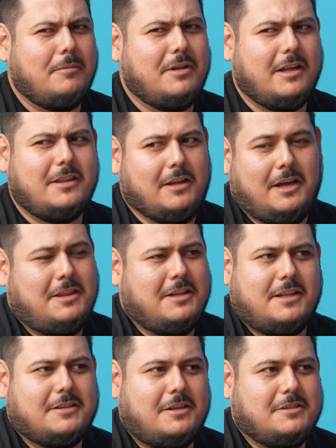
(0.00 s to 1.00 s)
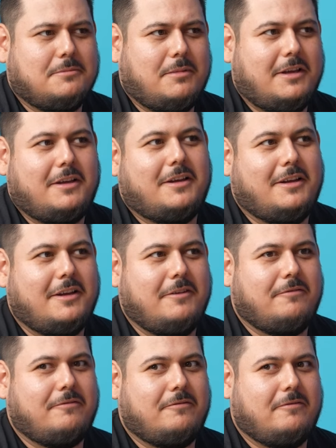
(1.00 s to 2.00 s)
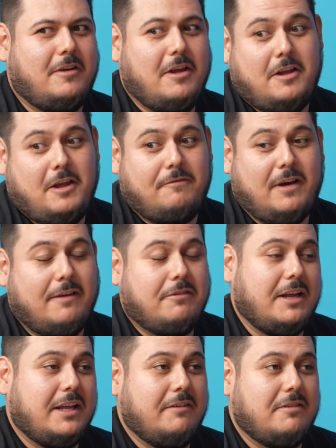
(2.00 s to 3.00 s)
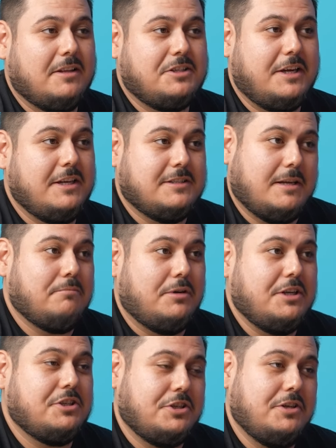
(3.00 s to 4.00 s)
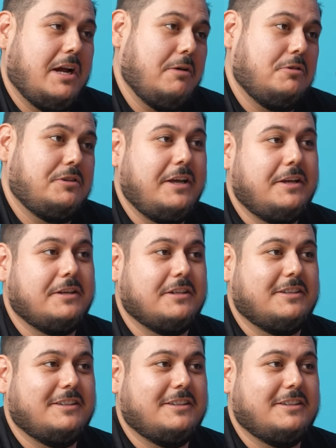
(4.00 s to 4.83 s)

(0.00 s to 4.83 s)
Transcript: I mean, I, I think that's awesome. Like, if if I ever get given the chance, I'm pretty sure I would take it.